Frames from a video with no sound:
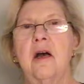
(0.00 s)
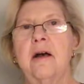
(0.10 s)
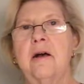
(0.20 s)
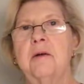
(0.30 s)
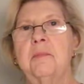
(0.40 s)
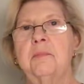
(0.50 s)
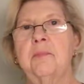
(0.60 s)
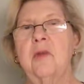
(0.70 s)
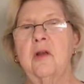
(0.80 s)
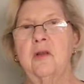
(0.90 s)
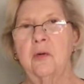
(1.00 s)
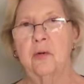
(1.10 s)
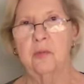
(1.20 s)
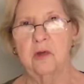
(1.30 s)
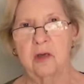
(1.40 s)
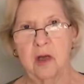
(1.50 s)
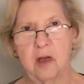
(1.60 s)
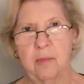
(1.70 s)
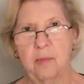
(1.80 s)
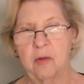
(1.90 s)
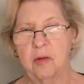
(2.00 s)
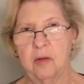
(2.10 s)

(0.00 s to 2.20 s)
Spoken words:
on your own time.